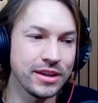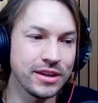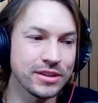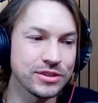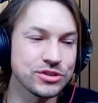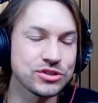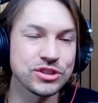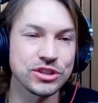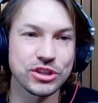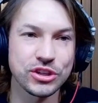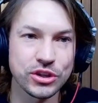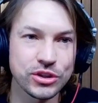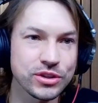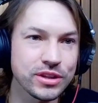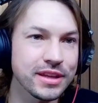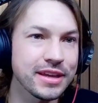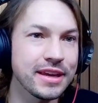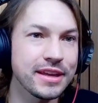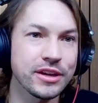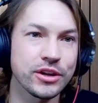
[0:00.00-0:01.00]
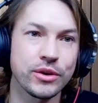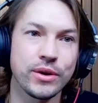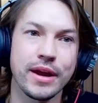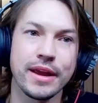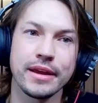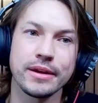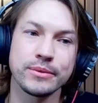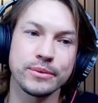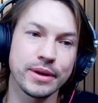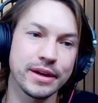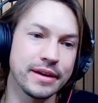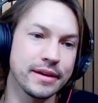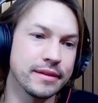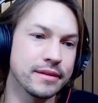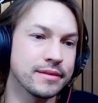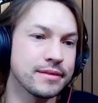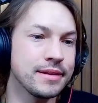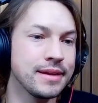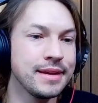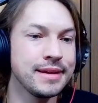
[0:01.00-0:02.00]
securely integrating
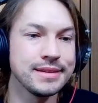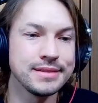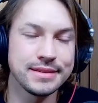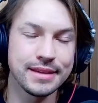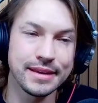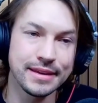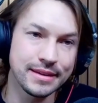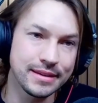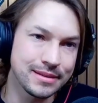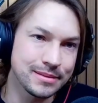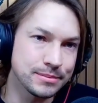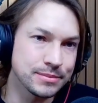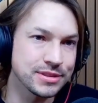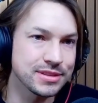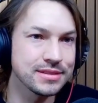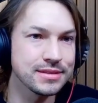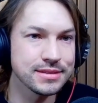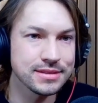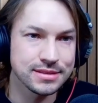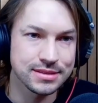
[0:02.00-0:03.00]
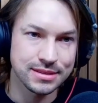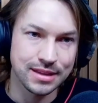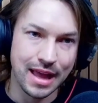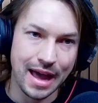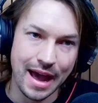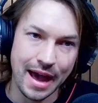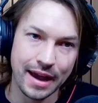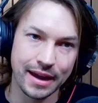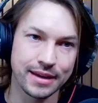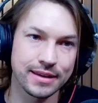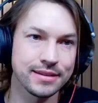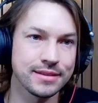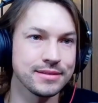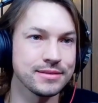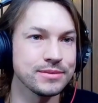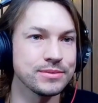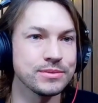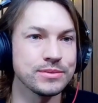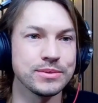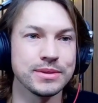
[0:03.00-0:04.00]
with Teams, Slack,
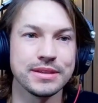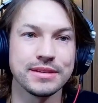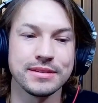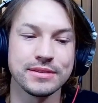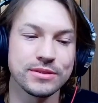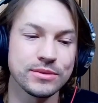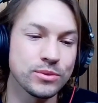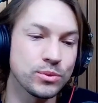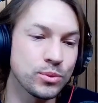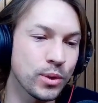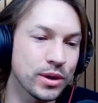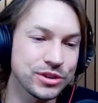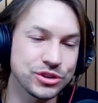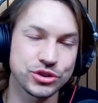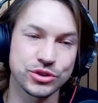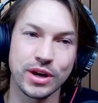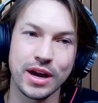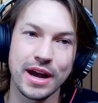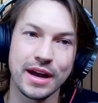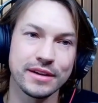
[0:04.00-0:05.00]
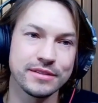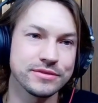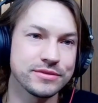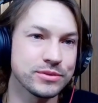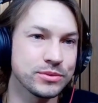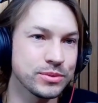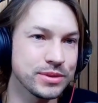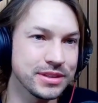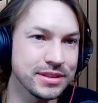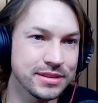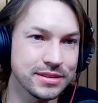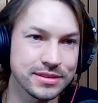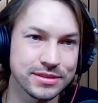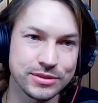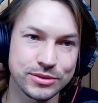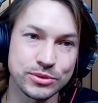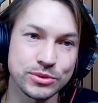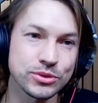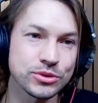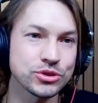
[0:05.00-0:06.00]
with OneDrive, with
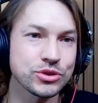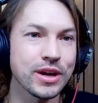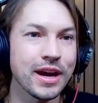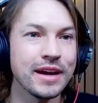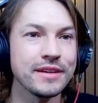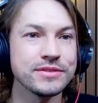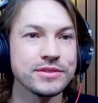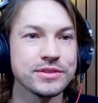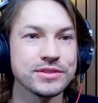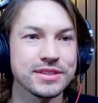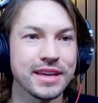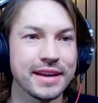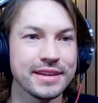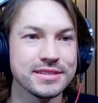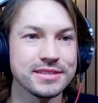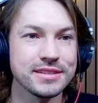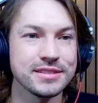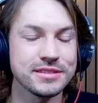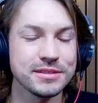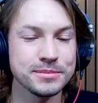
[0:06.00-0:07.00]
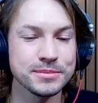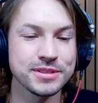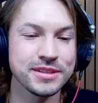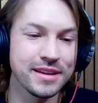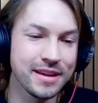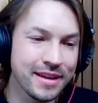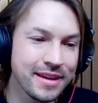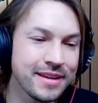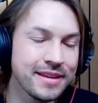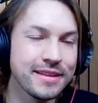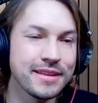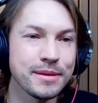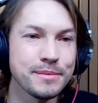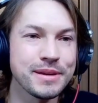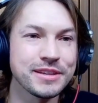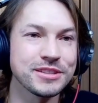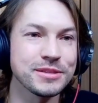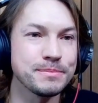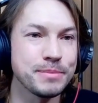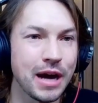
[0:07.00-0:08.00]
Google Drive, those kind of systems, that
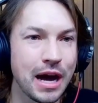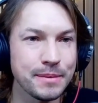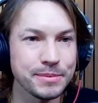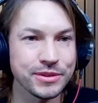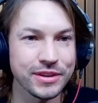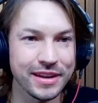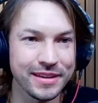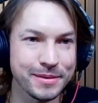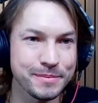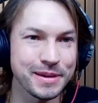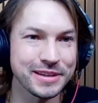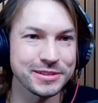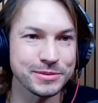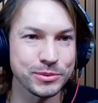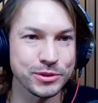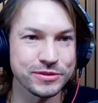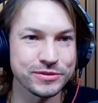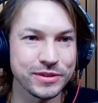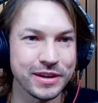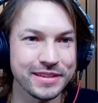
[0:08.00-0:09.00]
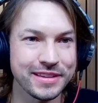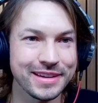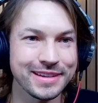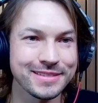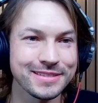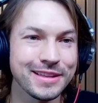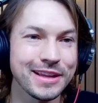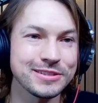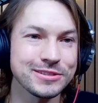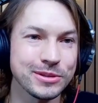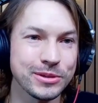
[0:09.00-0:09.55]
makes it populated, that makes it more friendly, less